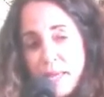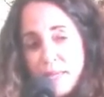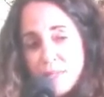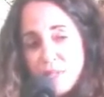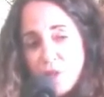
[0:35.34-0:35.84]

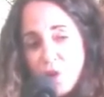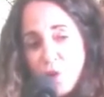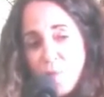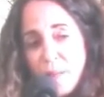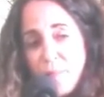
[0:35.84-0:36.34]
And
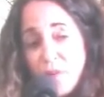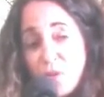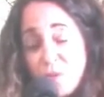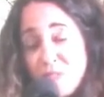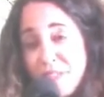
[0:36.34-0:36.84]
so my
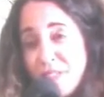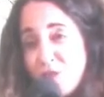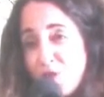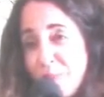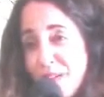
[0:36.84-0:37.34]
mother was an
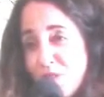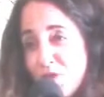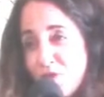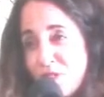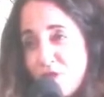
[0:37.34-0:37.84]
English
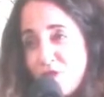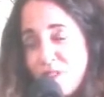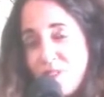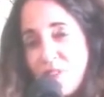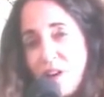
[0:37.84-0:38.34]
major, and
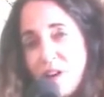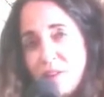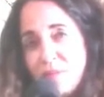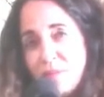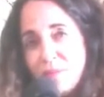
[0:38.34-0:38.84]
she
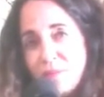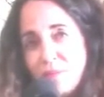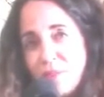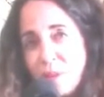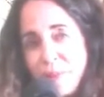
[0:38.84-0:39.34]
thought,
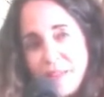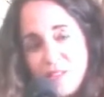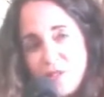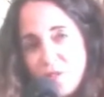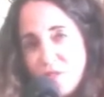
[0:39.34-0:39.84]
what am I
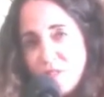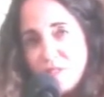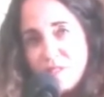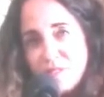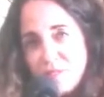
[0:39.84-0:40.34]
going to do for
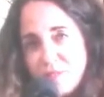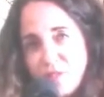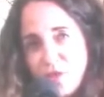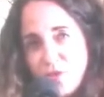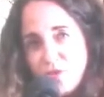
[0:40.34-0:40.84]
this
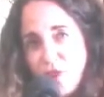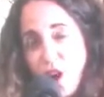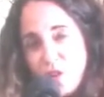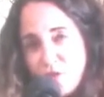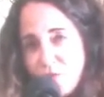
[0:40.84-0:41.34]

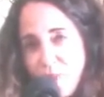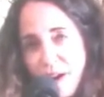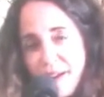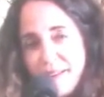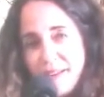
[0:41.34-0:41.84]
daughter of
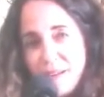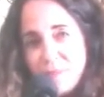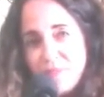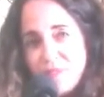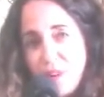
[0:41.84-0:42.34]
mine?
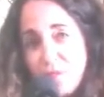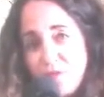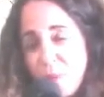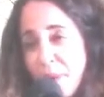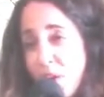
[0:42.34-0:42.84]
I'm
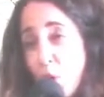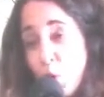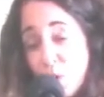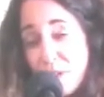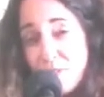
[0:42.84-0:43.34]
suffering my
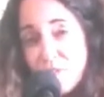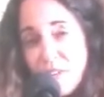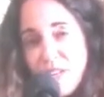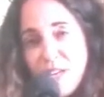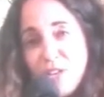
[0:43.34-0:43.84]
own
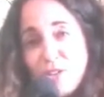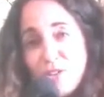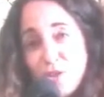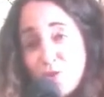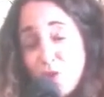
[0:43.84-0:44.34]
grief.
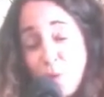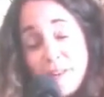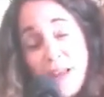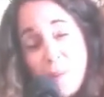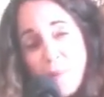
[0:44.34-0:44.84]
So she
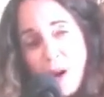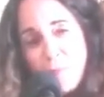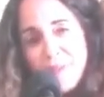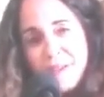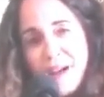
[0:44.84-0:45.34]
went out and
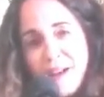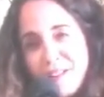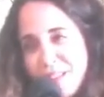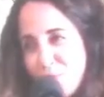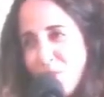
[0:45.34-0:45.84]
bought me a
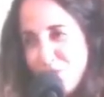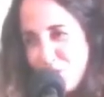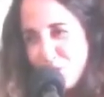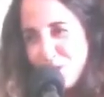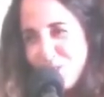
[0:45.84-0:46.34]
Kahal Gibran
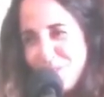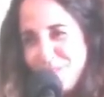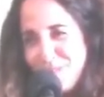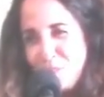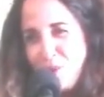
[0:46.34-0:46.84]
journal,
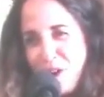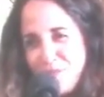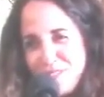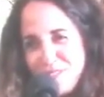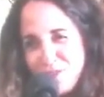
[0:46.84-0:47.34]
the
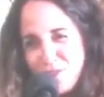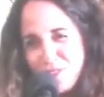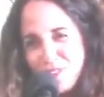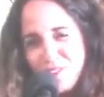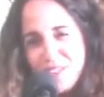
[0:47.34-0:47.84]
Prophet's
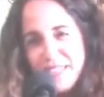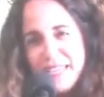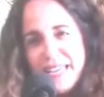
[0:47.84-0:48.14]
Journal.